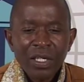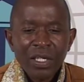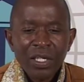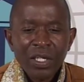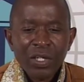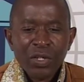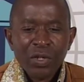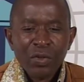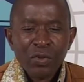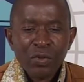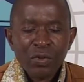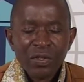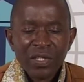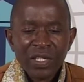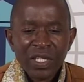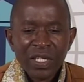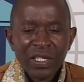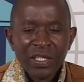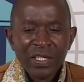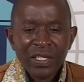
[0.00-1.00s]
It looks
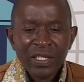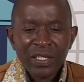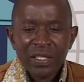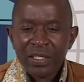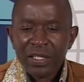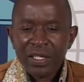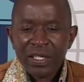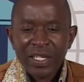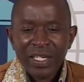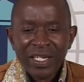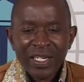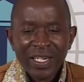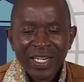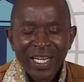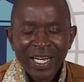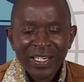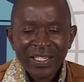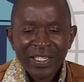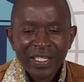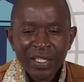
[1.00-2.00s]
at
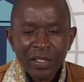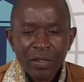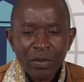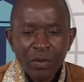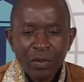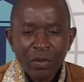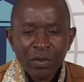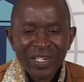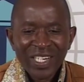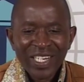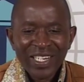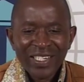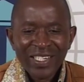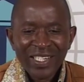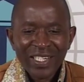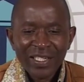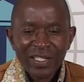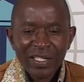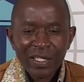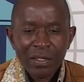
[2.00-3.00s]
induction,
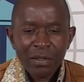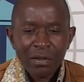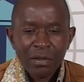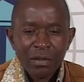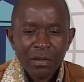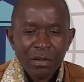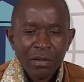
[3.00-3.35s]
orientation.